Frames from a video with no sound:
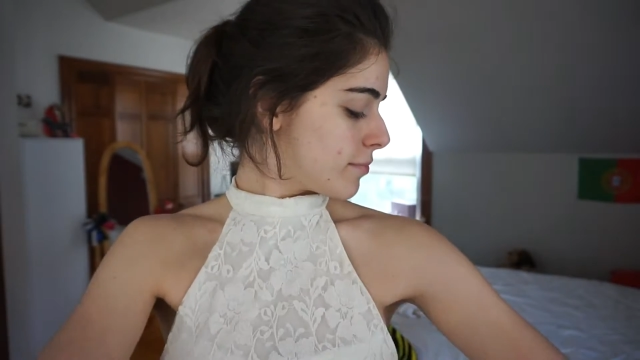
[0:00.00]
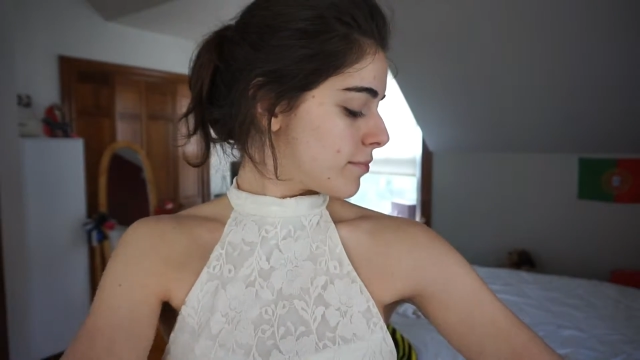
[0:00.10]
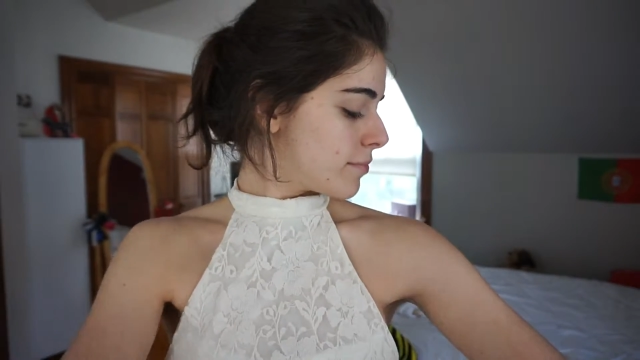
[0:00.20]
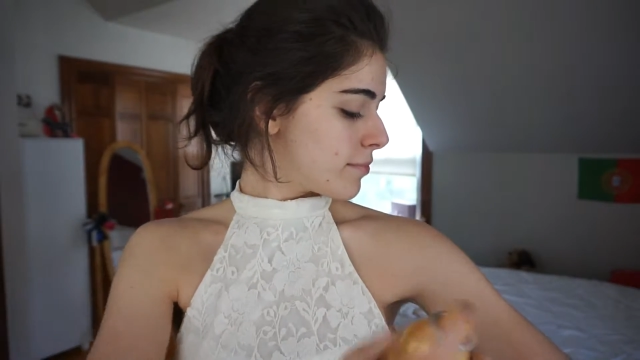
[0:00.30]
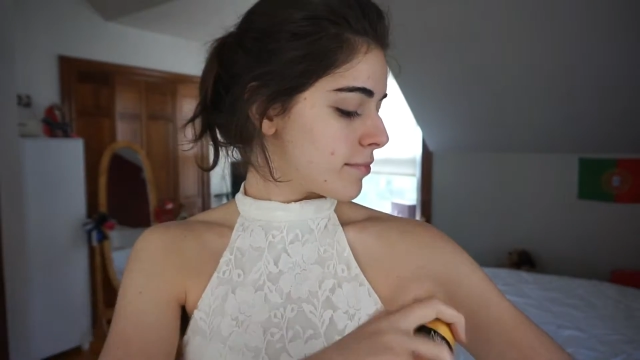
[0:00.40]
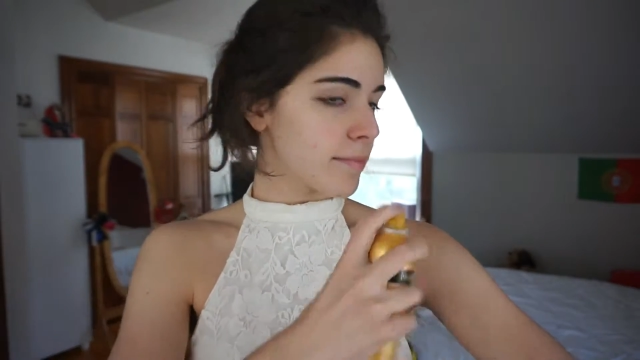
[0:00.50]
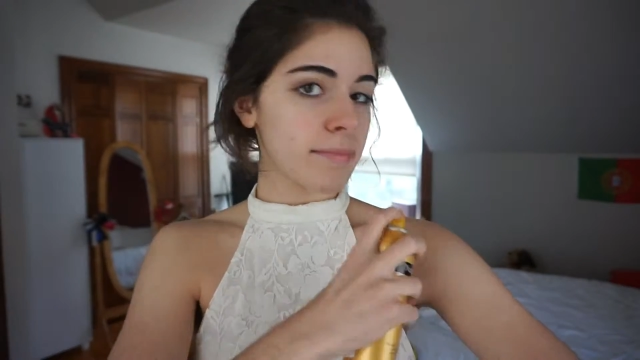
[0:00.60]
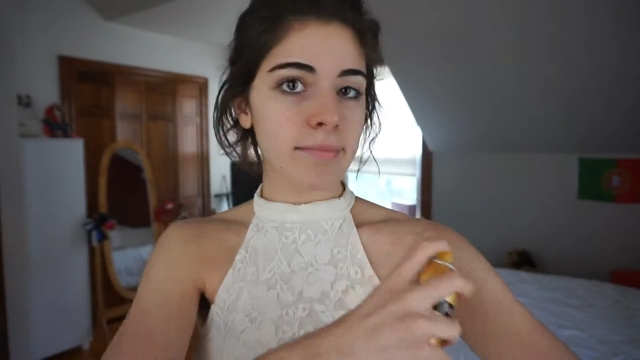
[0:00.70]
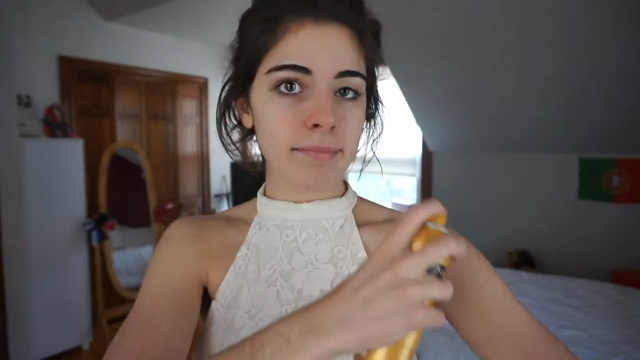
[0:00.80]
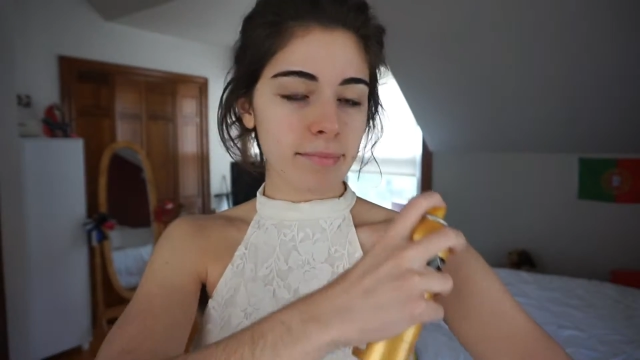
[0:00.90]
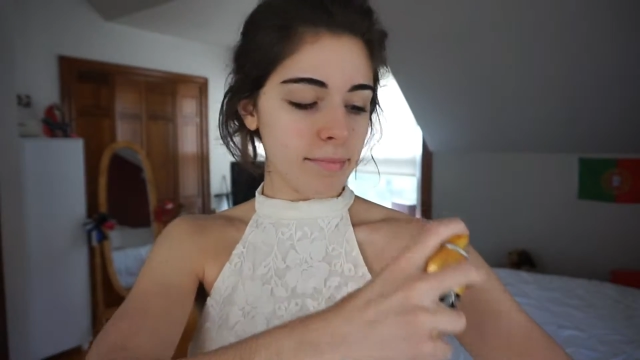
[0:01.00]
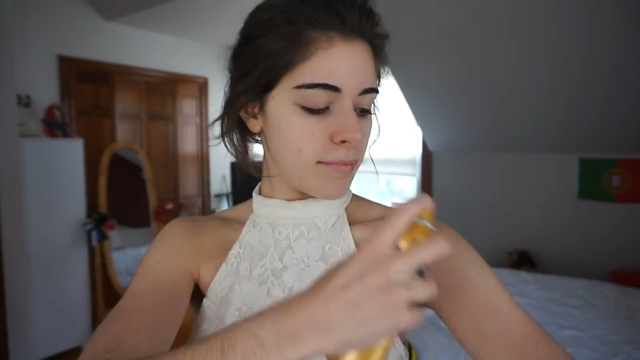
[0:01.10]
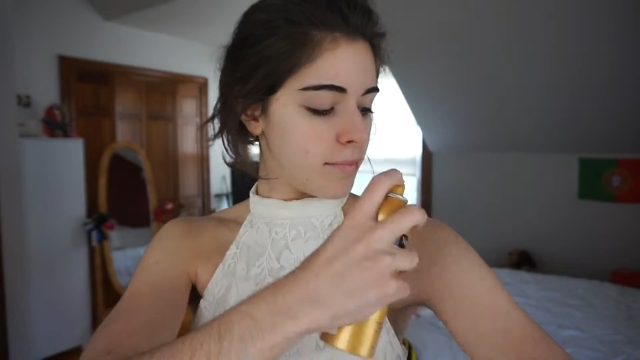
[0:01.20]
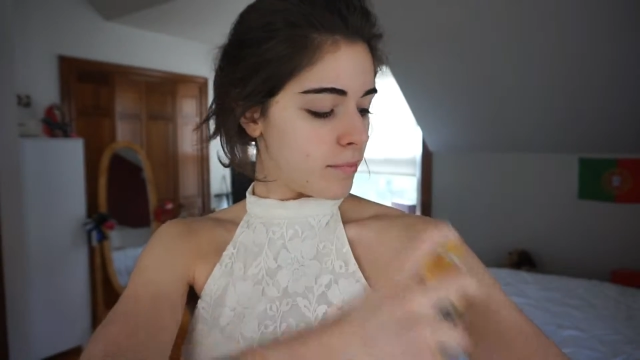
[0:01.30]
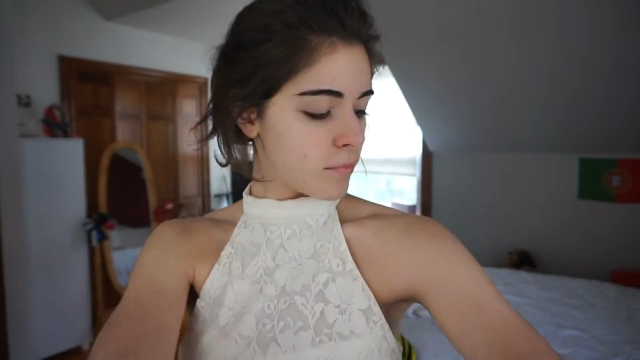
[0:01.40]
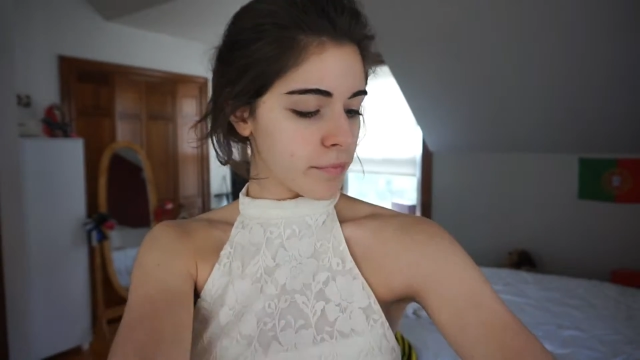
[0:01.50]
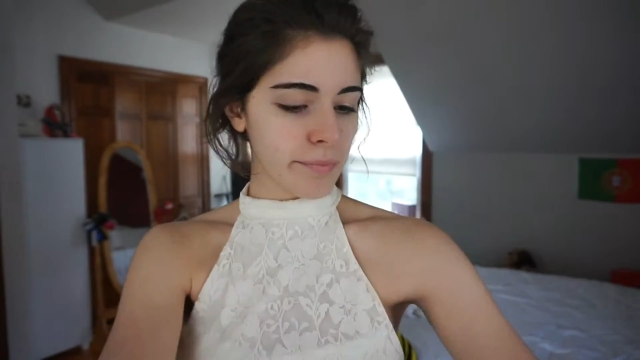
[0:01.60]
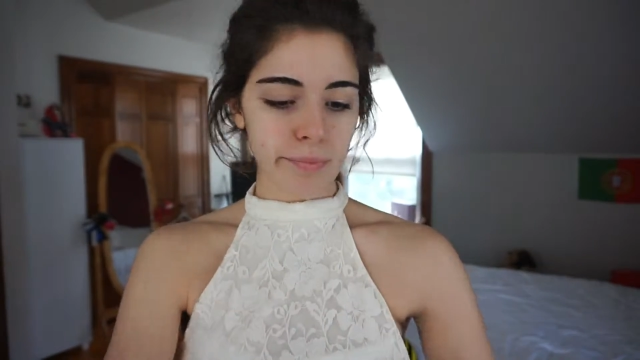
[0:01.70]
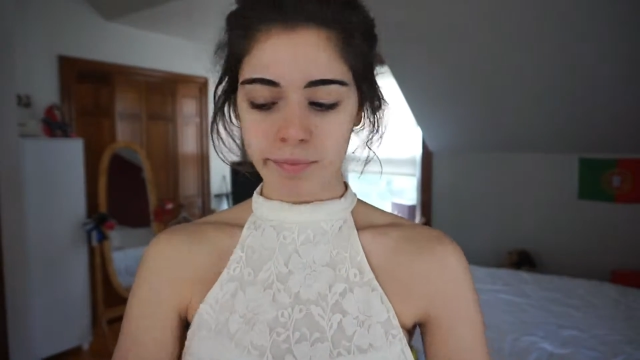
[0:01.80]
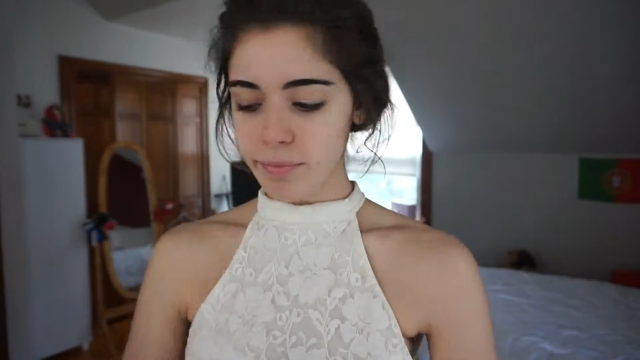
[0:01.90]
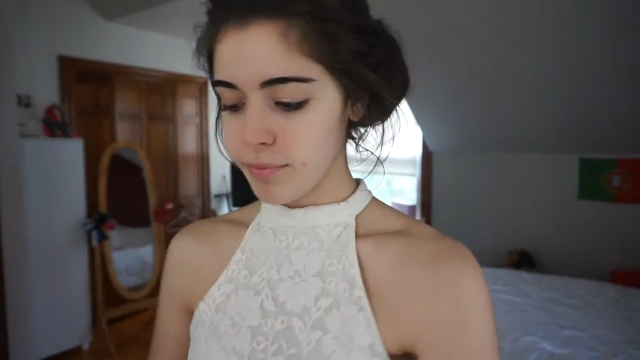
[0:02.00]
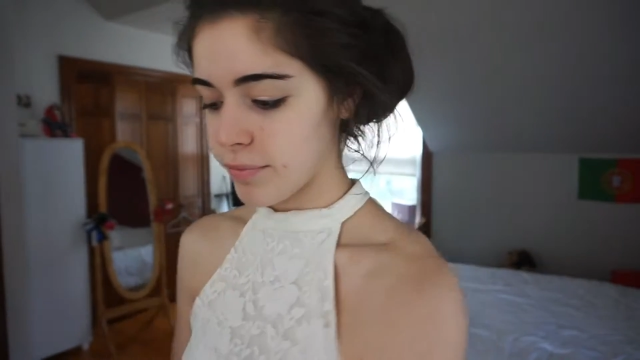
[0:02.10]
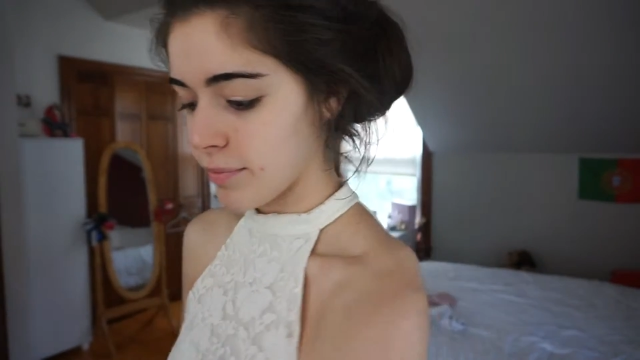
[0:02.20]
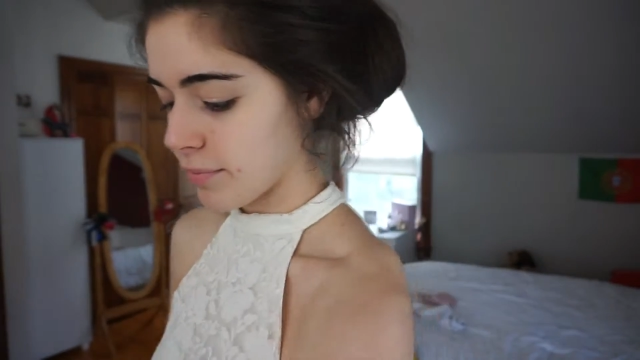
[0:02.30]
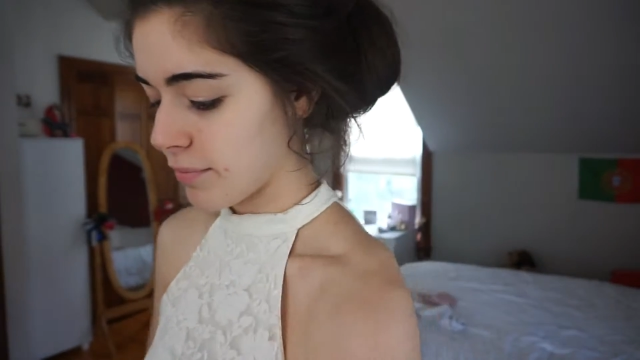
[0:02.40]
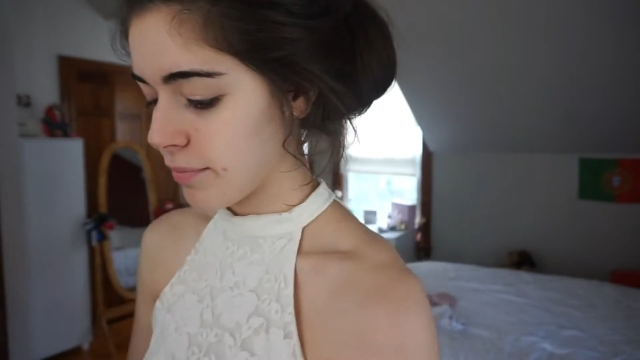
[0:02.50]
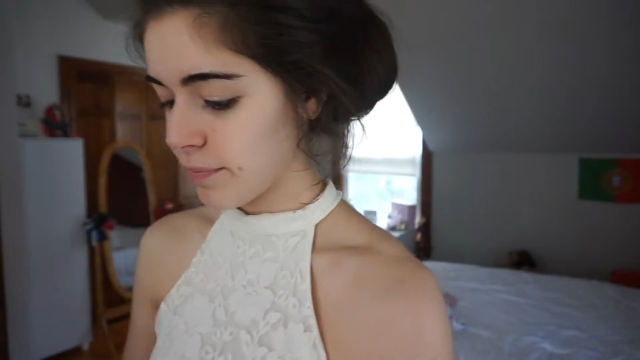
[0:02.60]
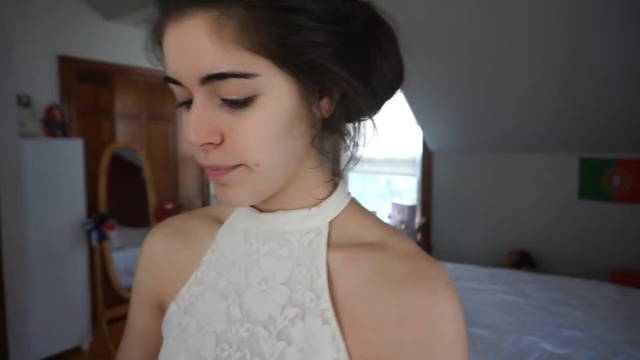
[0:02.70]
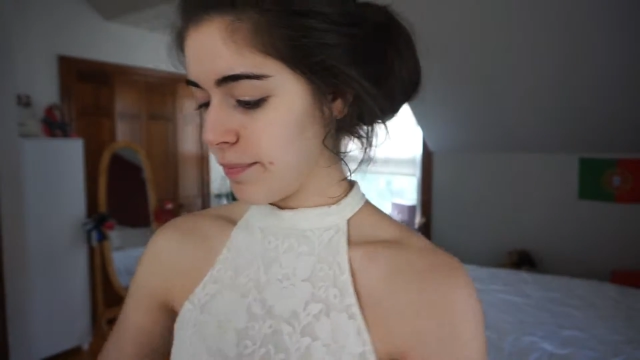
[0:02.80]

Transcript: it is not a funny thing to deal with, trust me.